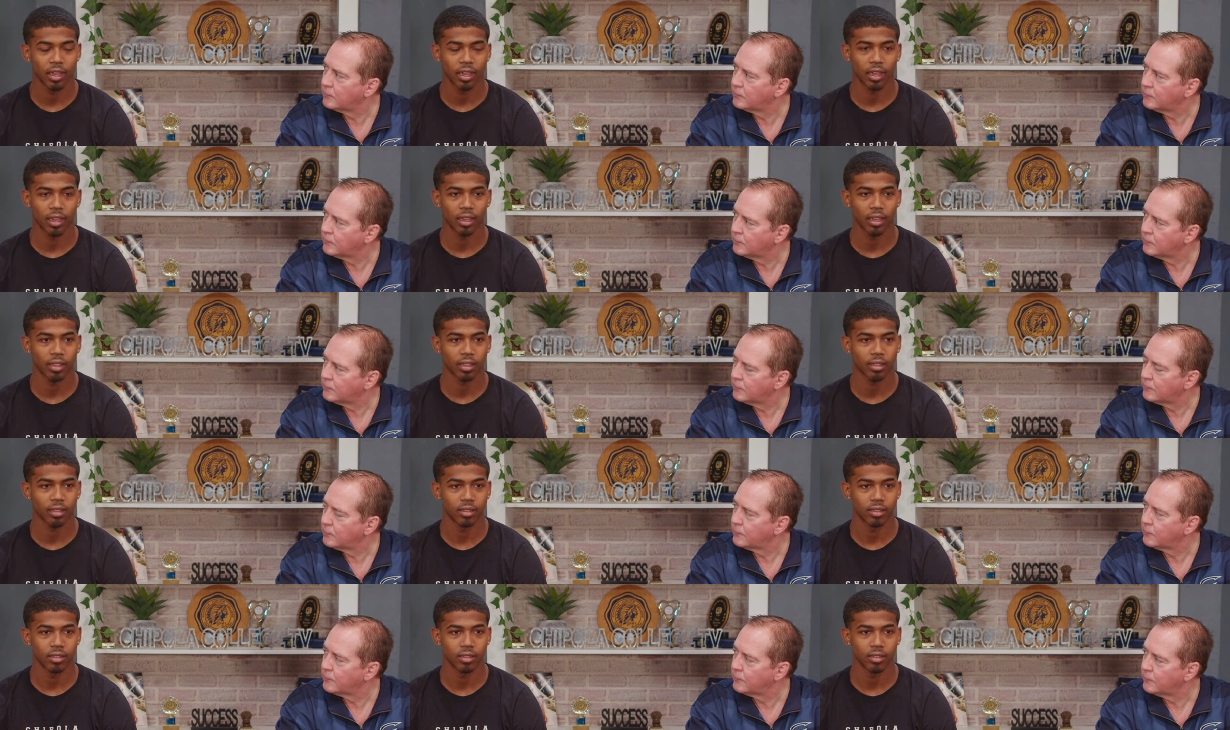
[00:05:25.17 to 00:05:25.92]

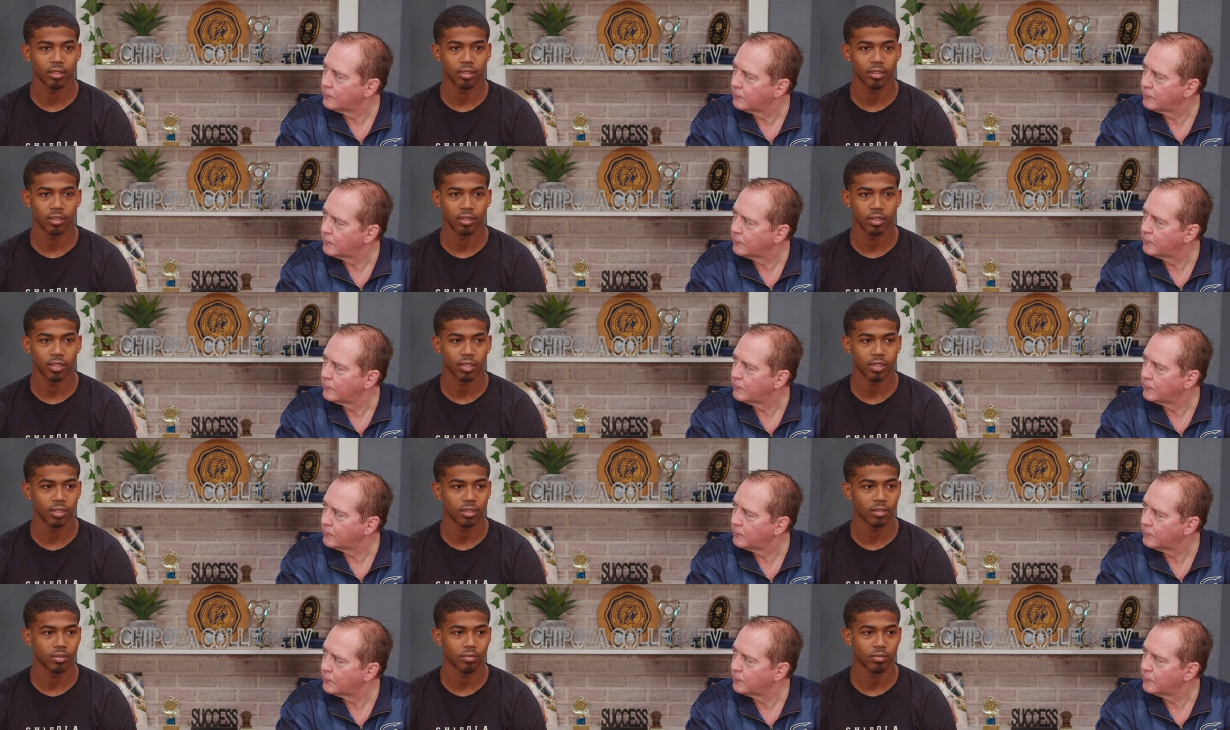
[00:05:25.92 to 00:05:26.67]
Speaker 1: and
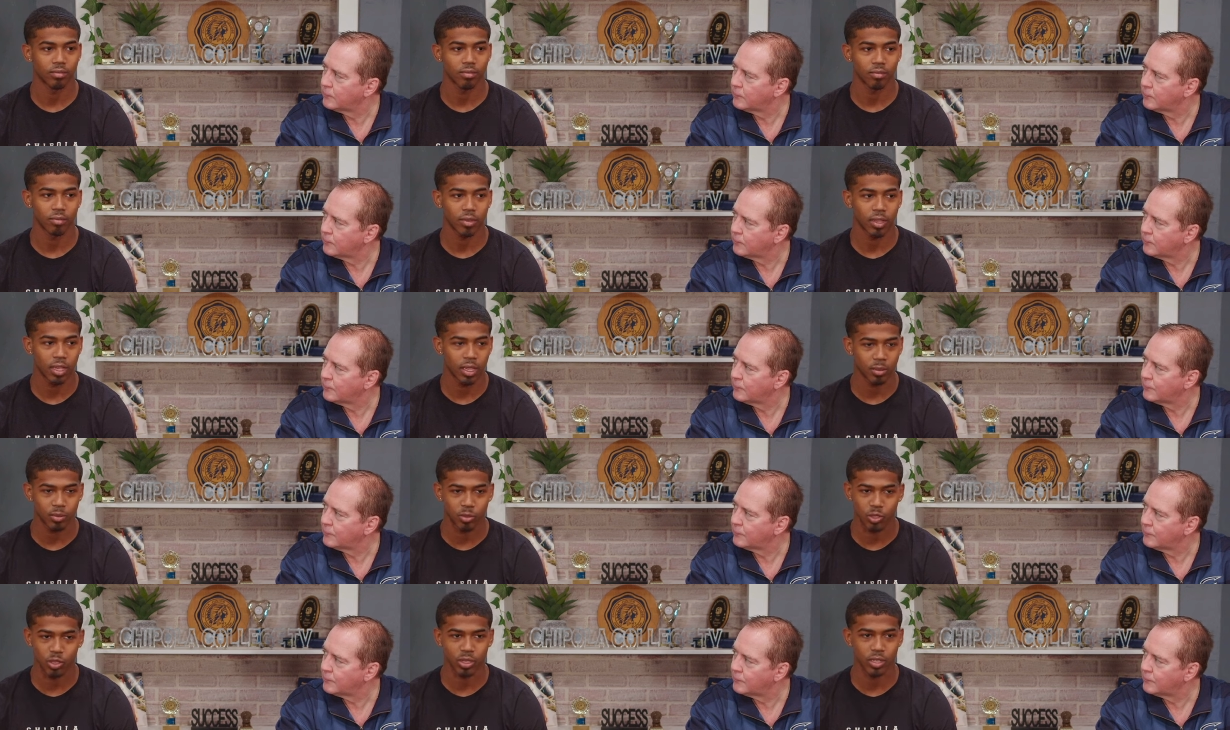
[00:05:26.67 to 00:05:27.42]
just
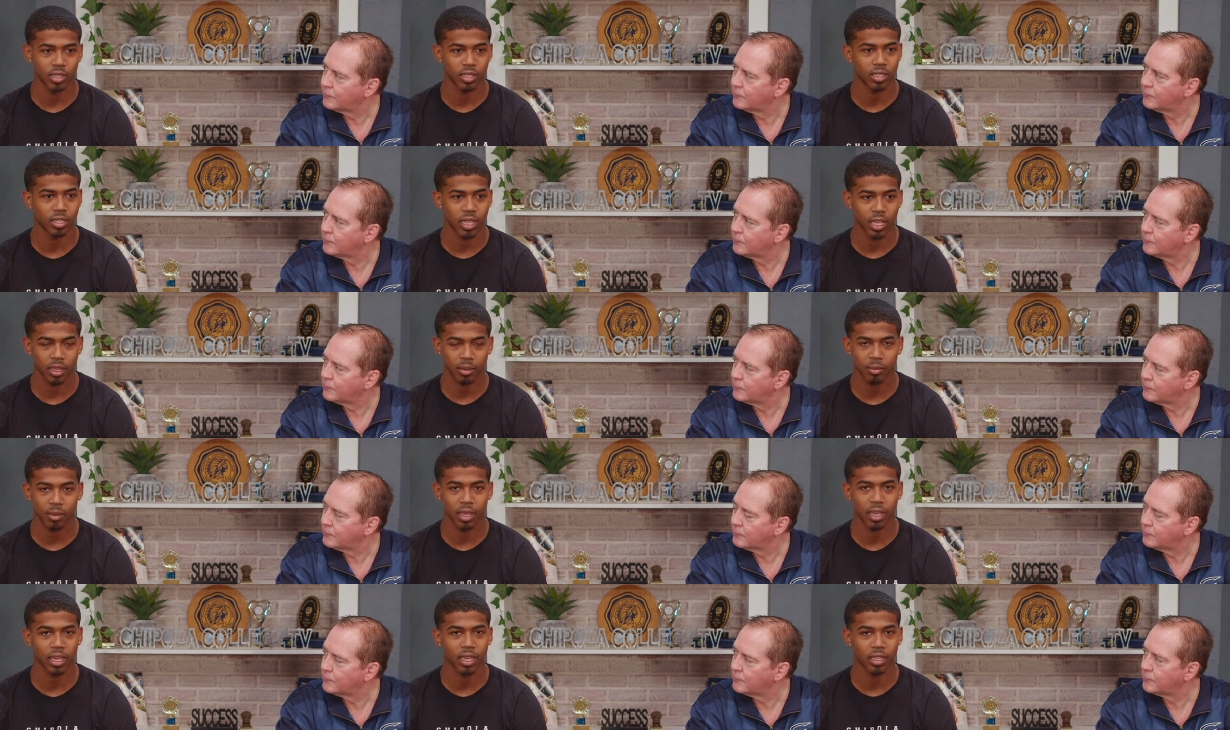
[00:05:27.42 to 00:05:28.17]
keep drilling the
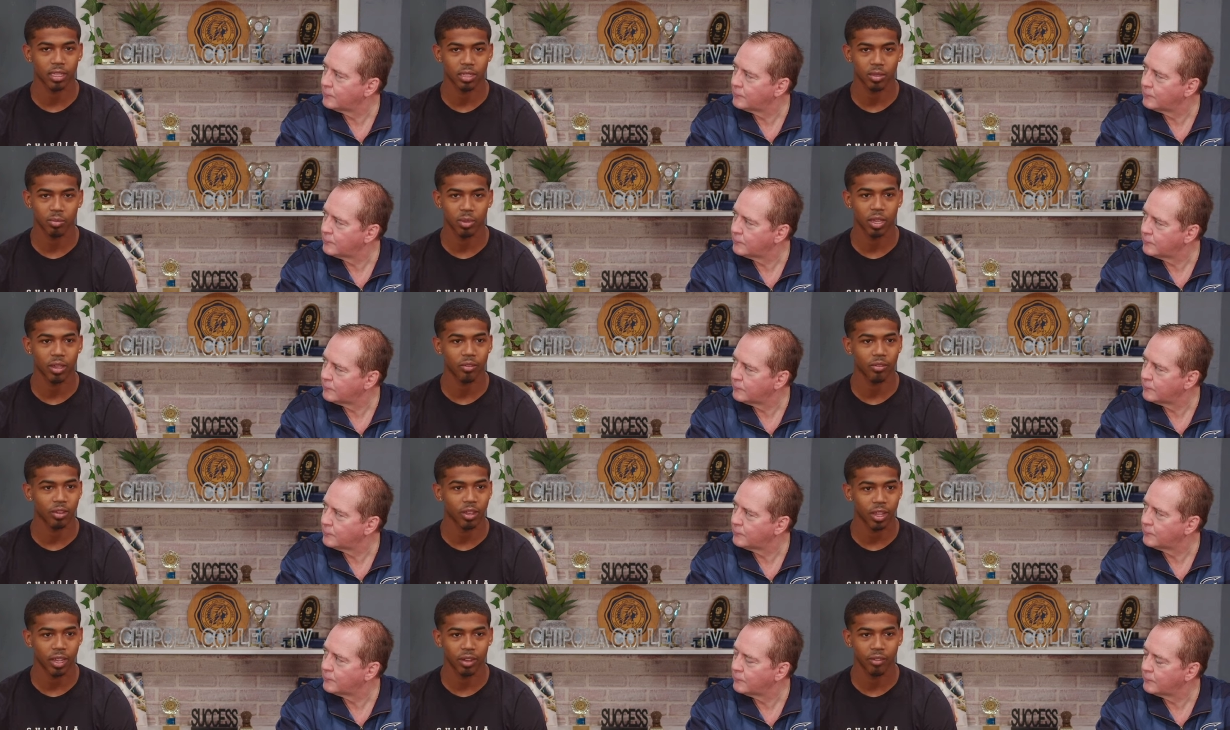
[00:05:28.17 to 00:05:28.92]
same thing to me
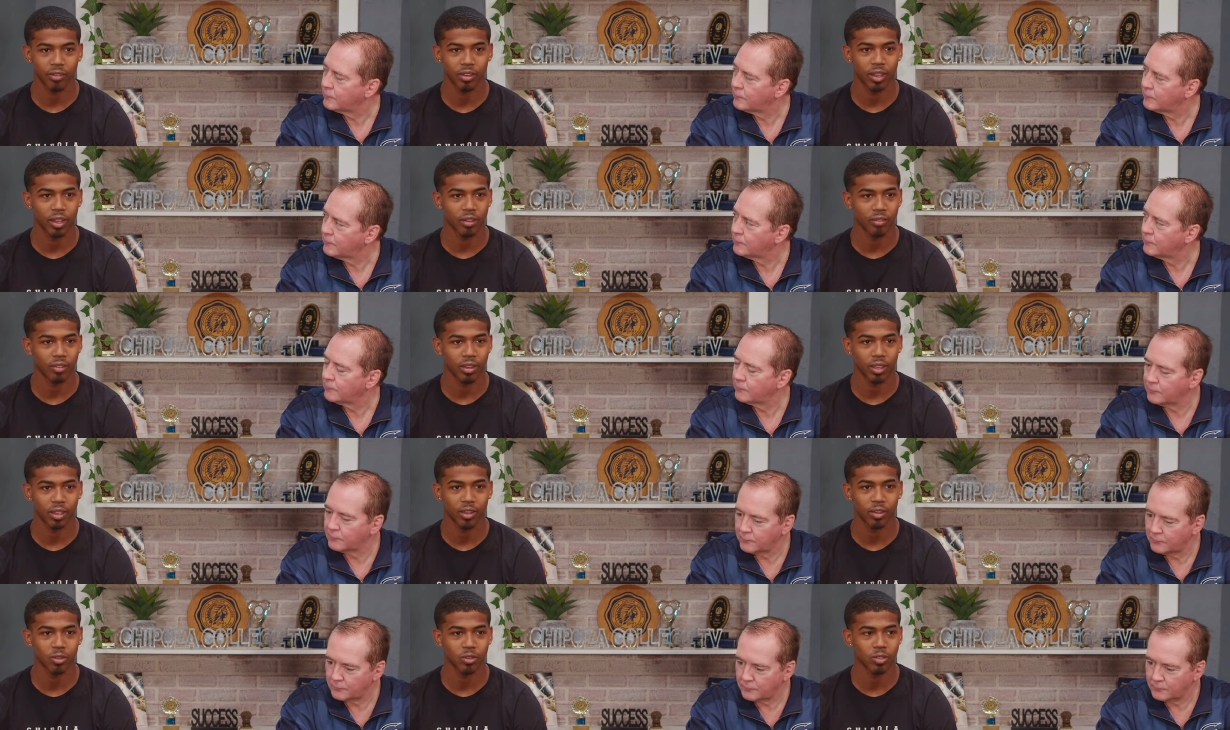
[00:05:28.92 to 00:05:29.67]
every day, every day, every
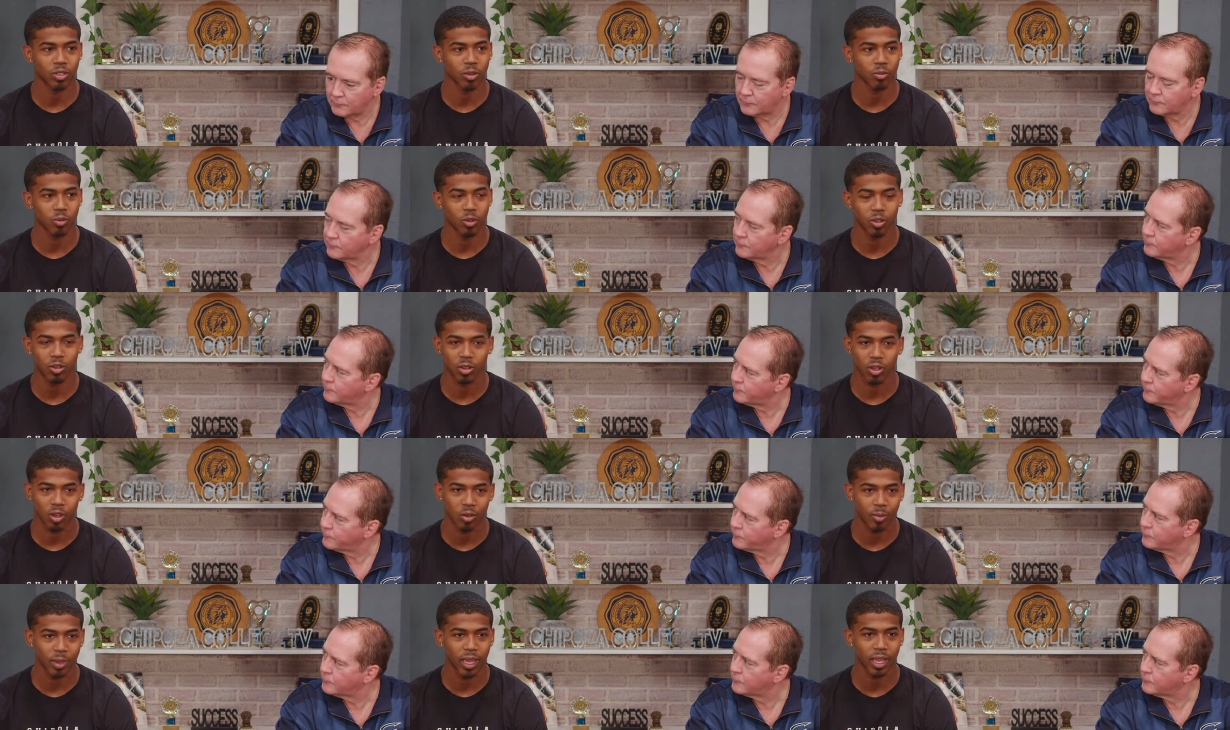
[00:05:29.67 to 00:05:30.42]
day. You do something wrong,
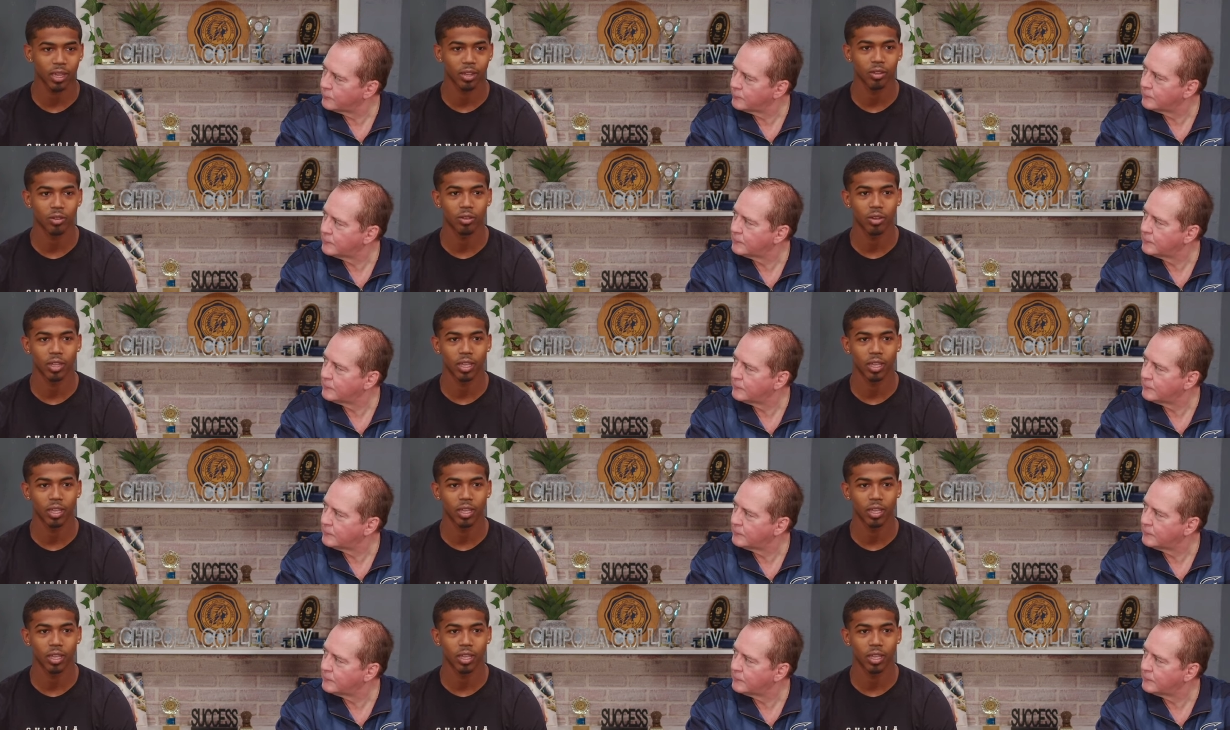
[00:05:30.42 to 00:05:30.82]
go back, do it